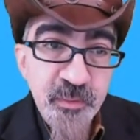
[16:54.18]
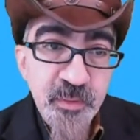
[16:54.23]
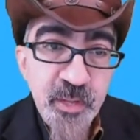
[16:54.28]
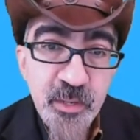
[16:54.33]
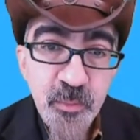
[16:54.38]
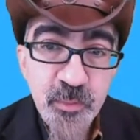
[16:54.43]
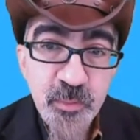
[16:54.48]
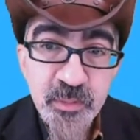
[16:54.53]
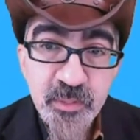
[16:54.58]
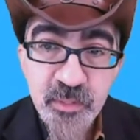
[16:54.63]
that
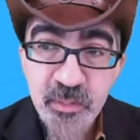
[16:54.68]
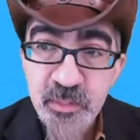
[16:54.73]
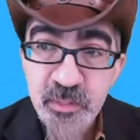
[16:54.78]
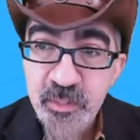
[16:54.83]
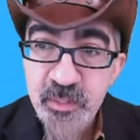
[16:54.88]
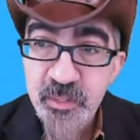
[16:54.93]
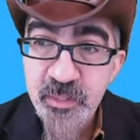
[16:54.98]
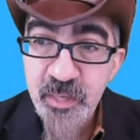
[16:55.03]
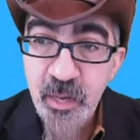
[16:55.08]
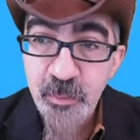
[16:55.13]
it was
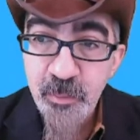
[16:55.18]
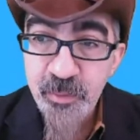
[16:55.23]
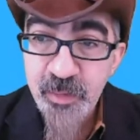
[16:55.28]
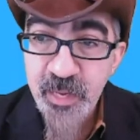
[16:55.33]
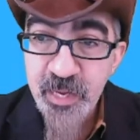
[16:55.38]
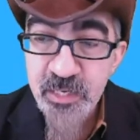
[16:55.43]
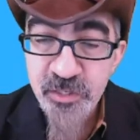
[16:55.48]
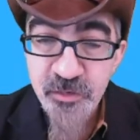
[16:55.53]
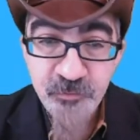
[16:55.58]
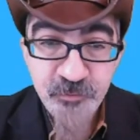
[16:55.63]
an
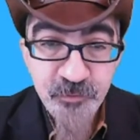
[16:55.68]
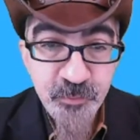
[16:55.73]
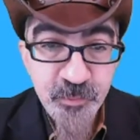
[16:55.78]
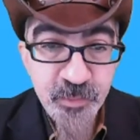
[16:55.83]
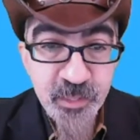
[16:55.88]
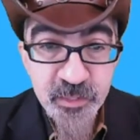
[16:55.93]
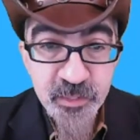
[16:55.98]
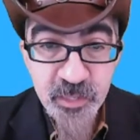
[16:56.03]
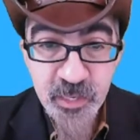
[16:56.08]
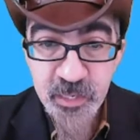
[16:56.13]
obligation for
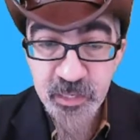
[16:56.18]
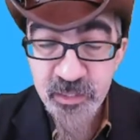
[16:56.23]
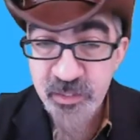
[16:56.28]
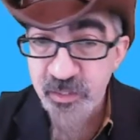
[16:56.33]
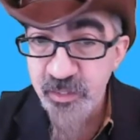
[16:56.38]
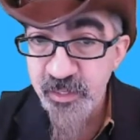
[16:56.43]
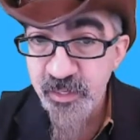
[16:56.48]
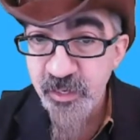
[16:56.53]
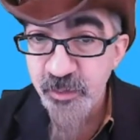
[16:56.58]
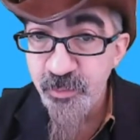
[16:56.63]
me to
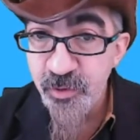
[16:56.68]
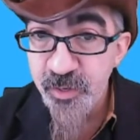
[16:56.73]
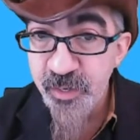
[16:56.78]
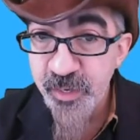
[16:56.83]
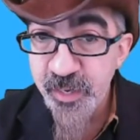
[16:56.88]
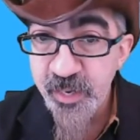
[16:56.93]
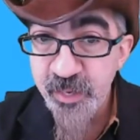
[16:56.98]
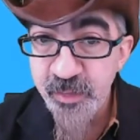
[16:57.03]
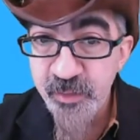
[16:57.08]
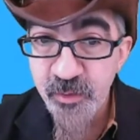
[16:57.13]
actually
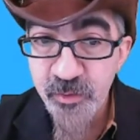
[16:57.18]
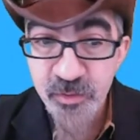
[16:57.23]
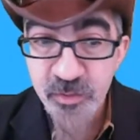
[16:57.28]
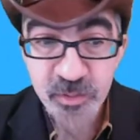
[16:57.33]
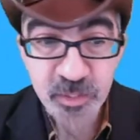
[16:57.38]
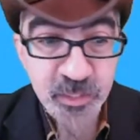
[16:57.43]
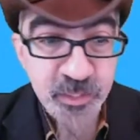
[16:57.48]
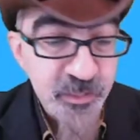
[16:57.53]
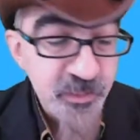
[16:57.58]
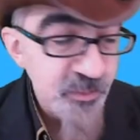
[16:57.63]
communicate those
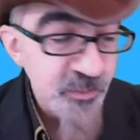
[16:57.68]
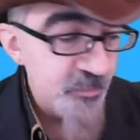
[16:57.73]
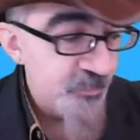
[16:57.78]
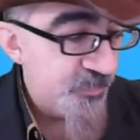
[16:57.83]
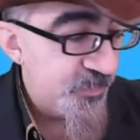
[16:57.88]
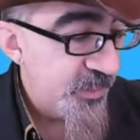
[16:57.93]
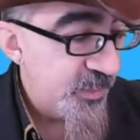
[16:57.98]
things,